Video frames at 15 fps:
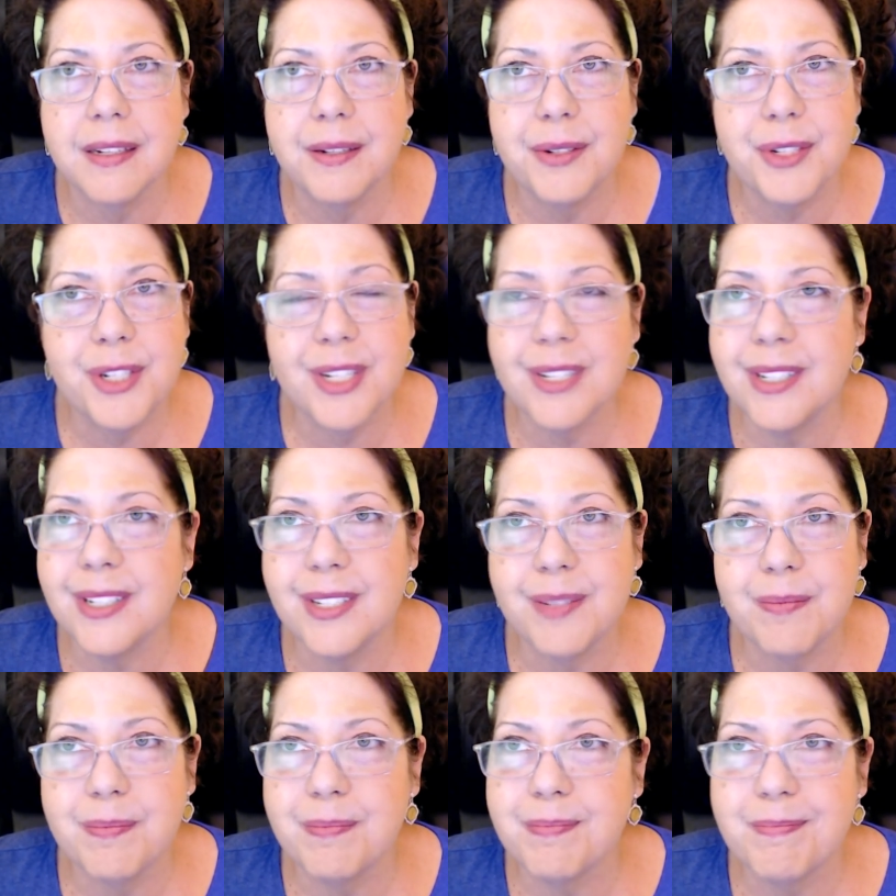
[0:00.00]
just
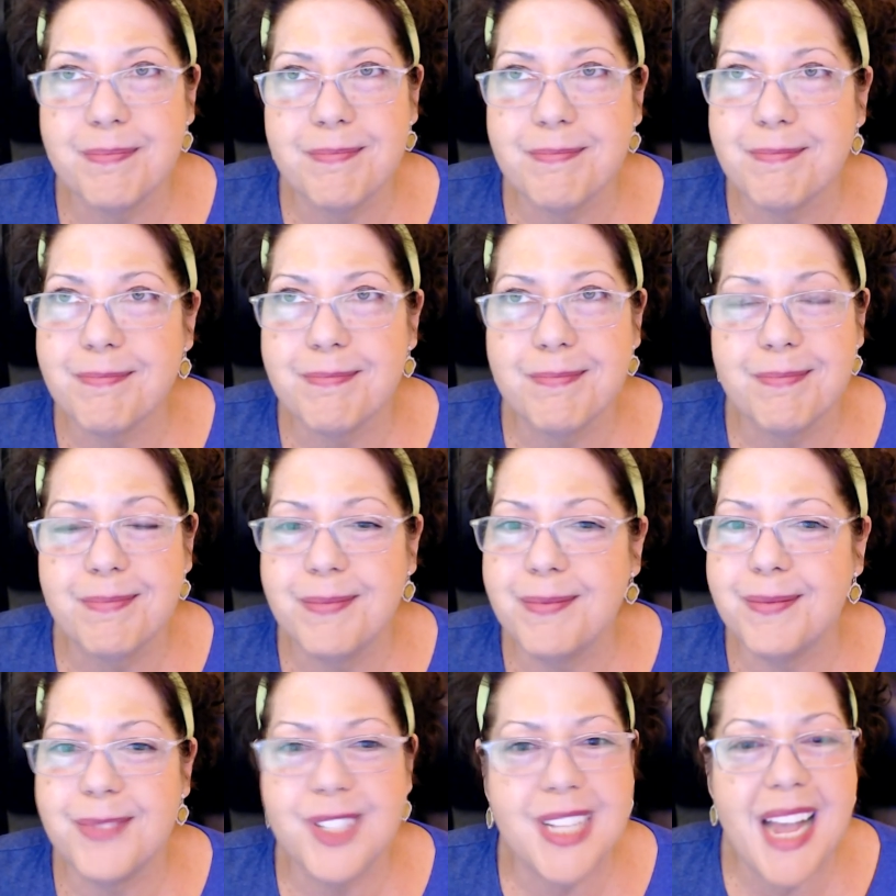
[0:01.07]

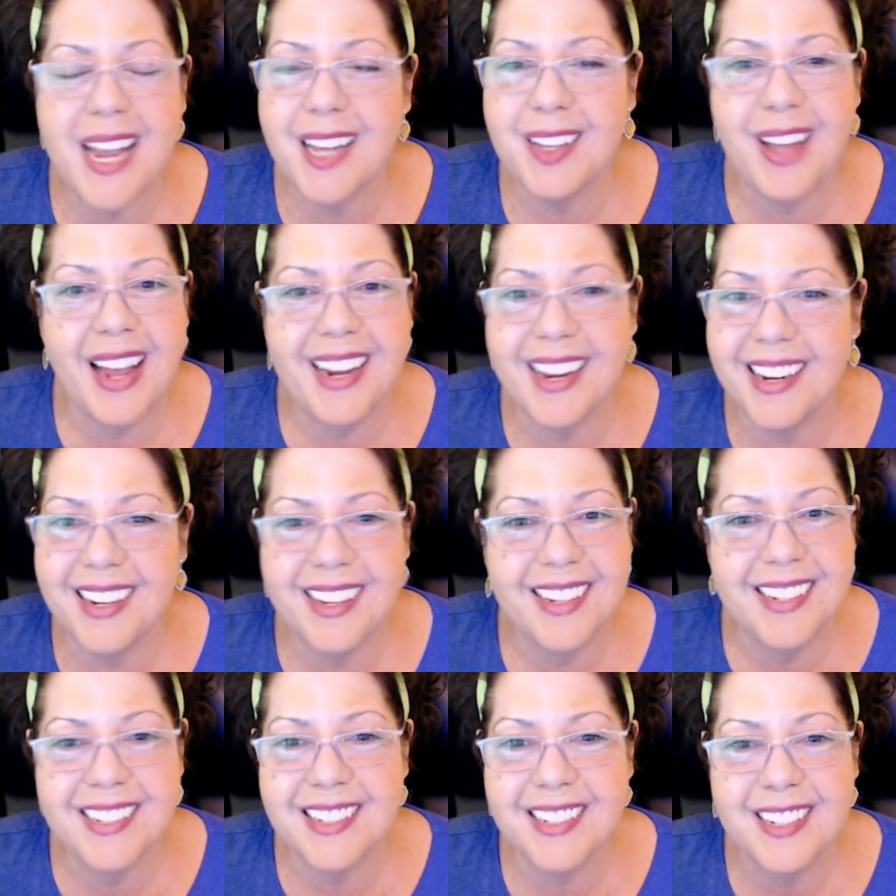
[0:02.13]
say it like it
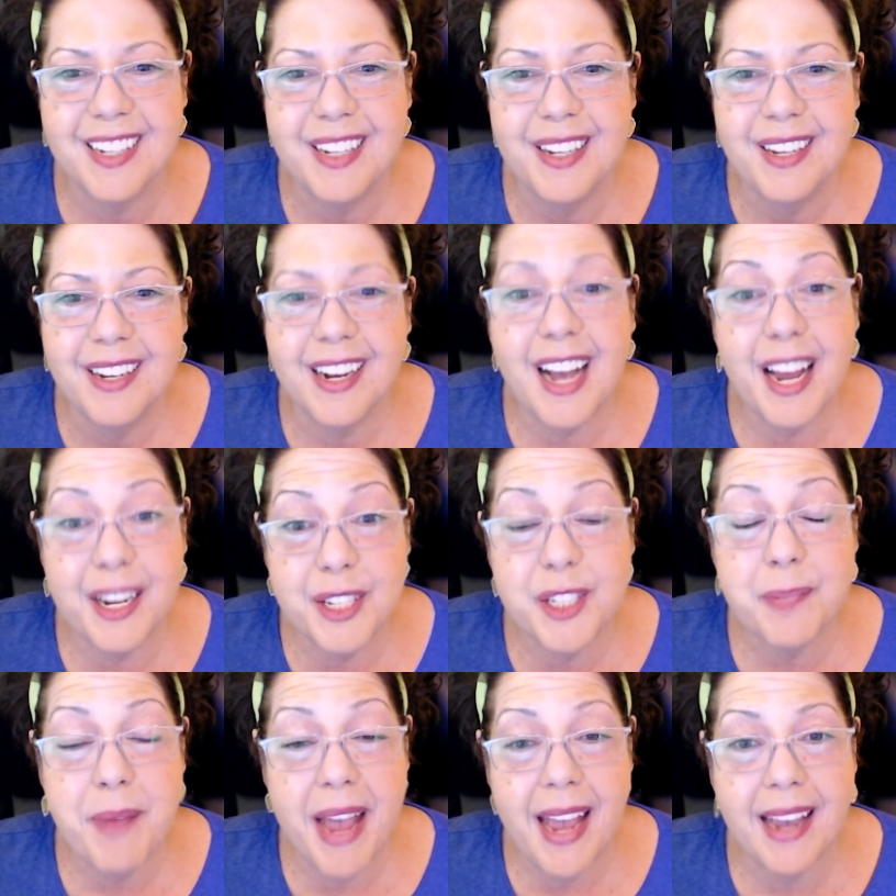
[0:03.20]
is kind of
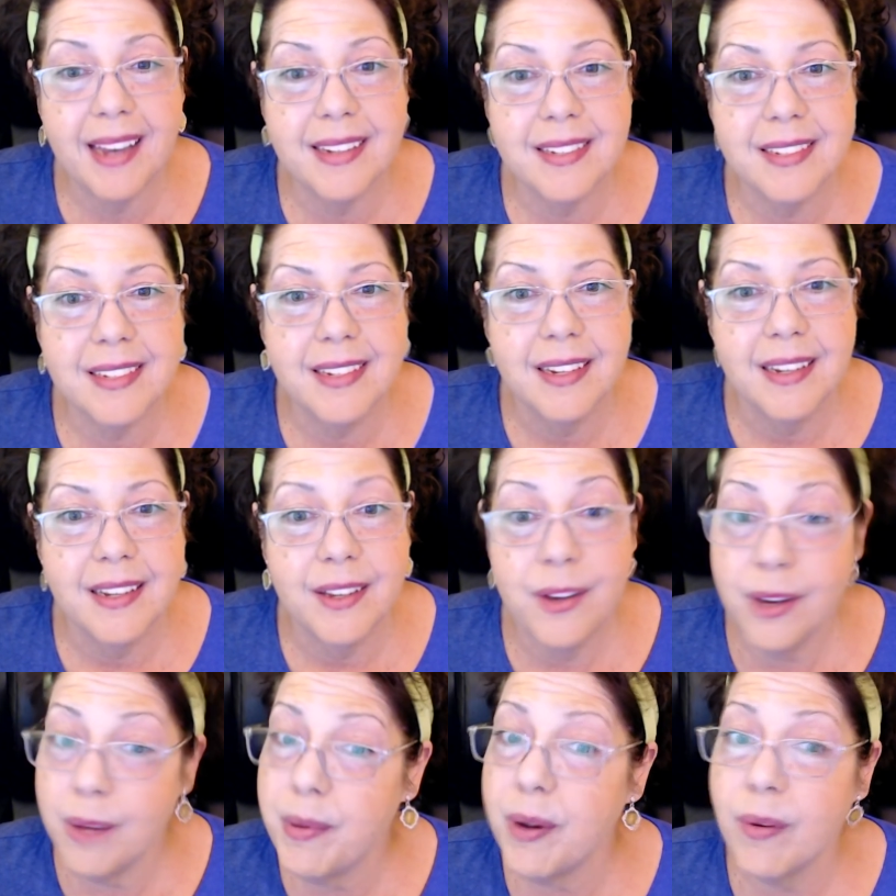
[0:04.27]
space, you
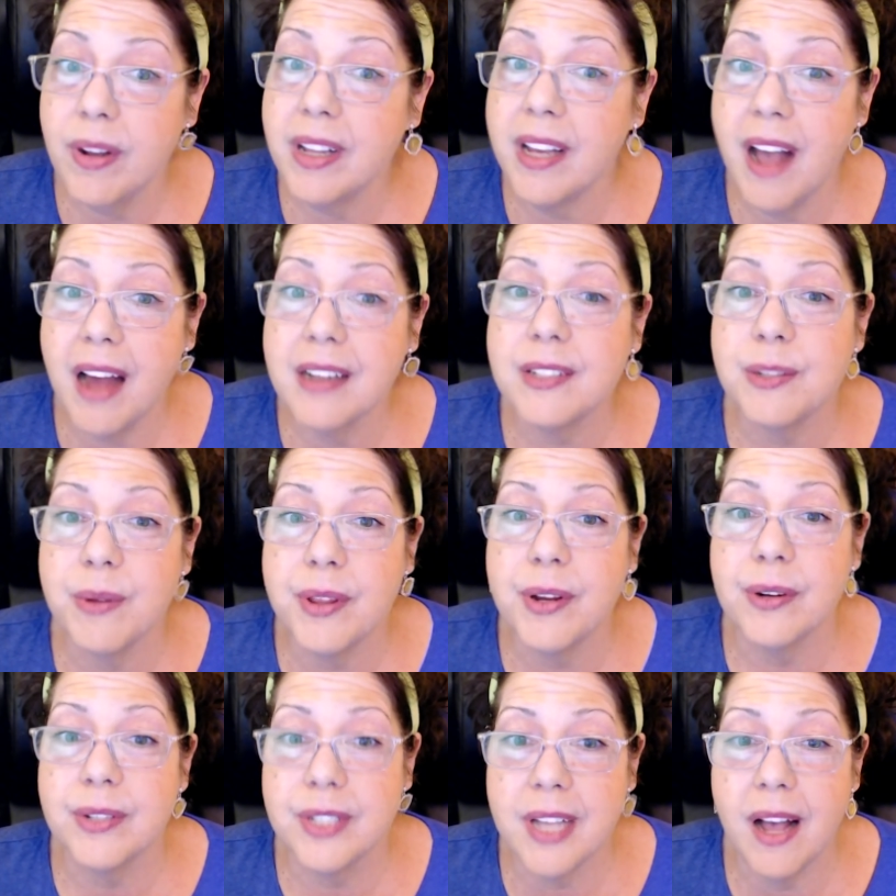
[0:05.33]
can be really honest with
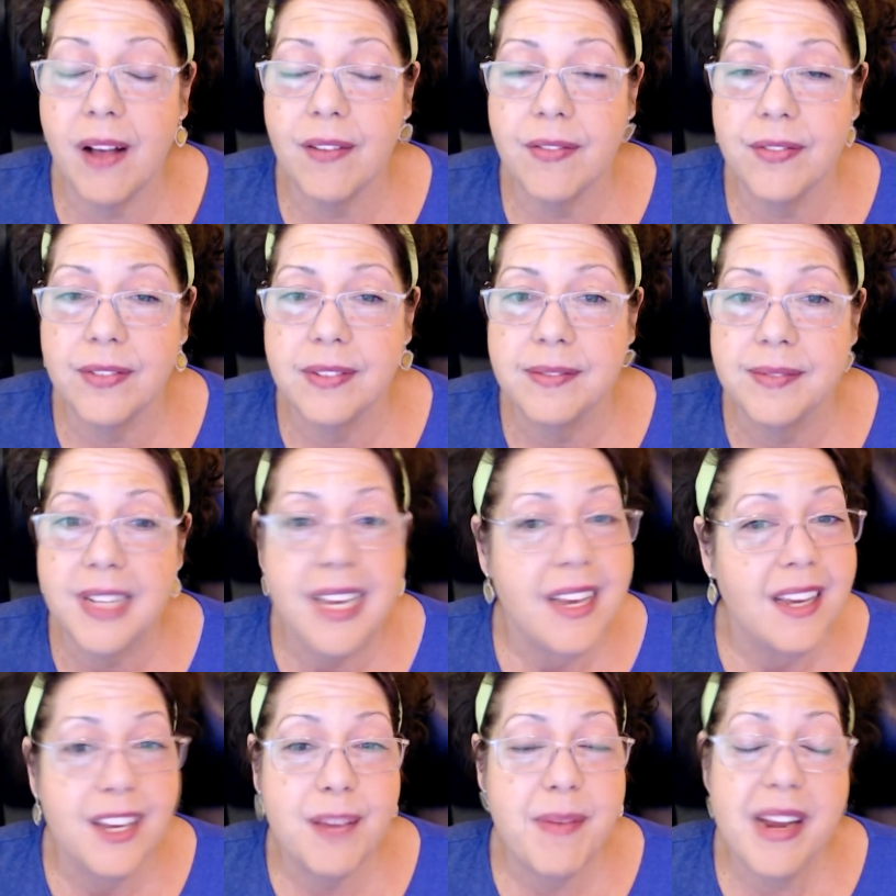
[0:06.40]
yourself.
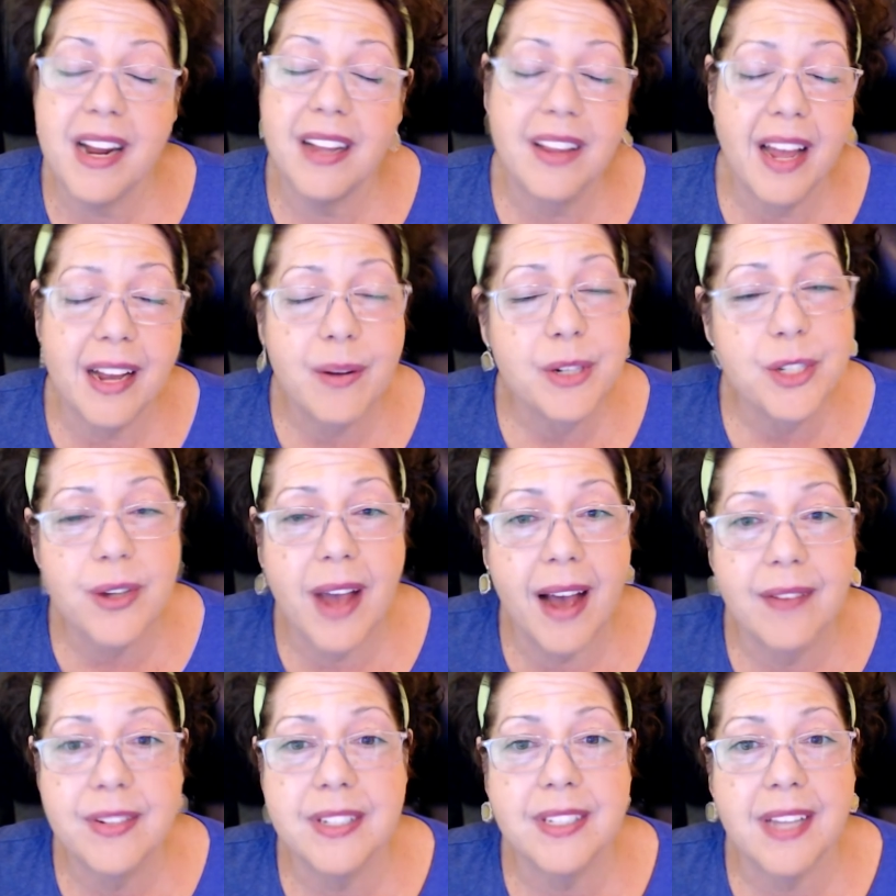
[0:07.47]
You may not like what you
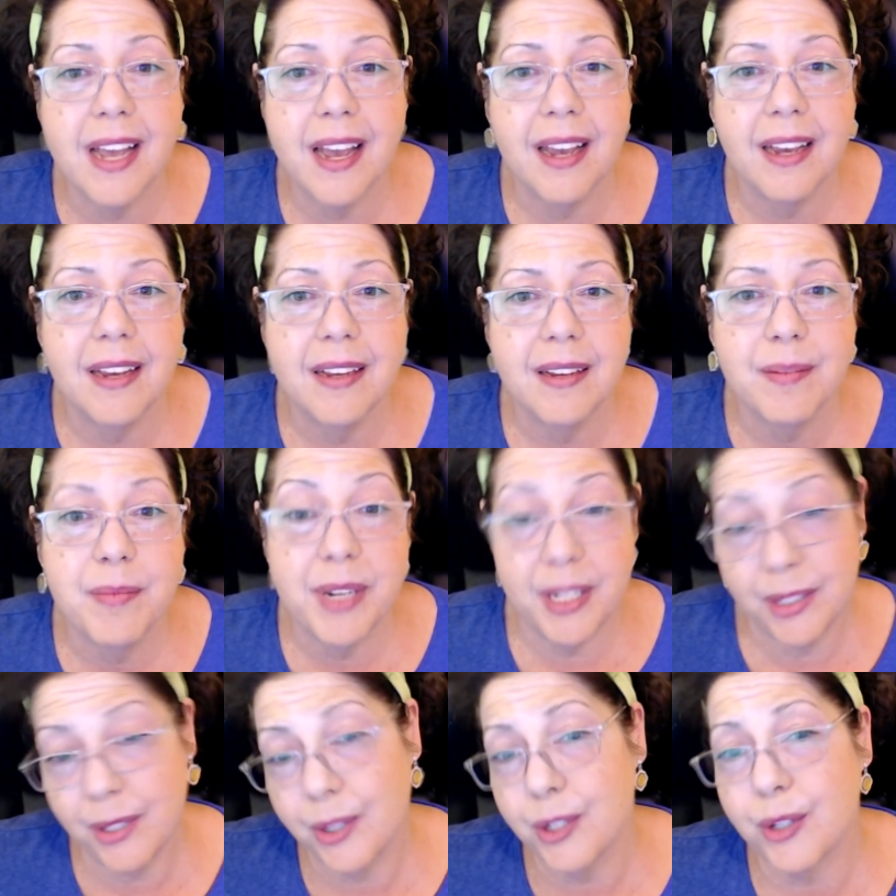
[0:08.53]
have to say, but
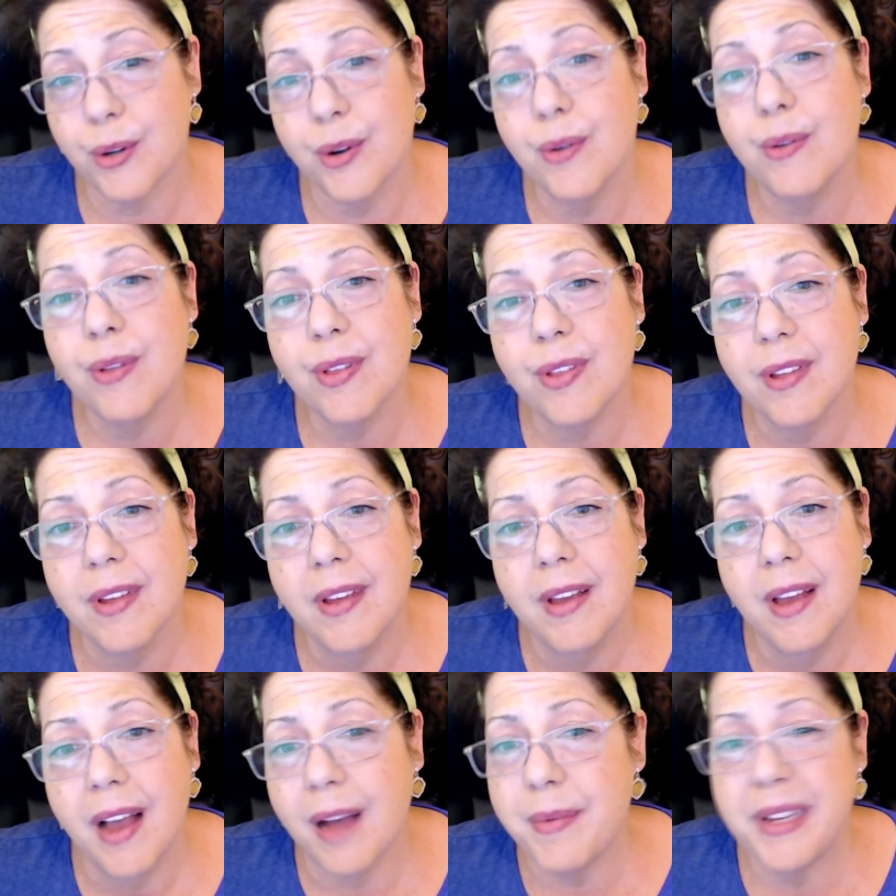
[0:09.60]
is it the truth?
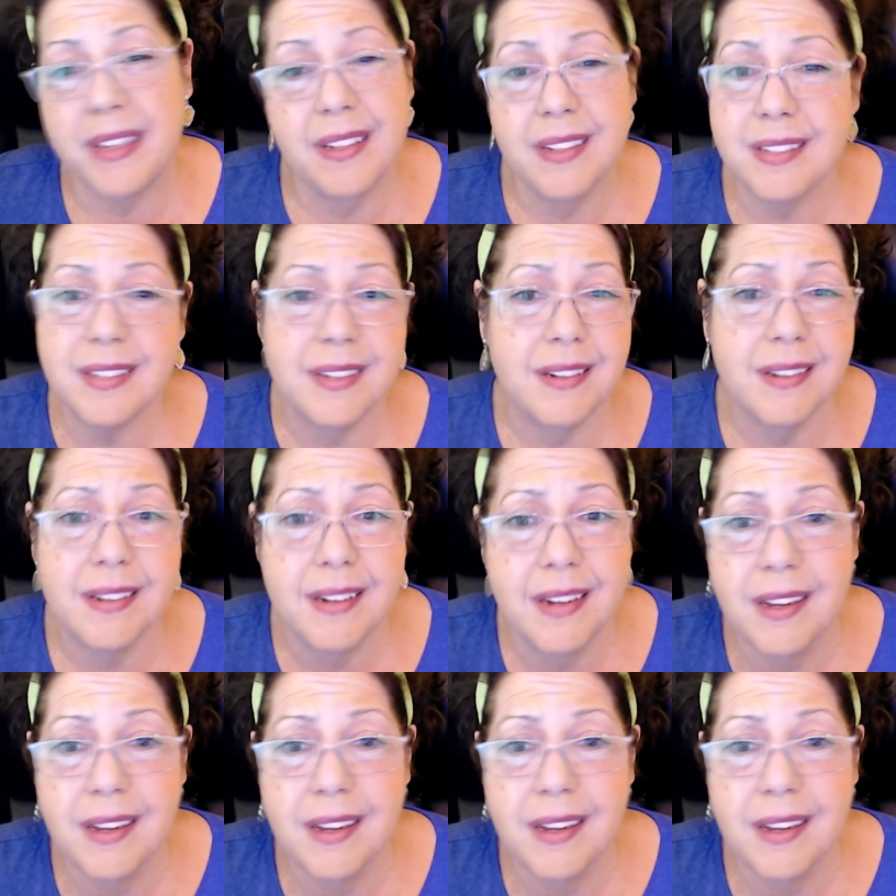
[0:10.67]
I mean, listen,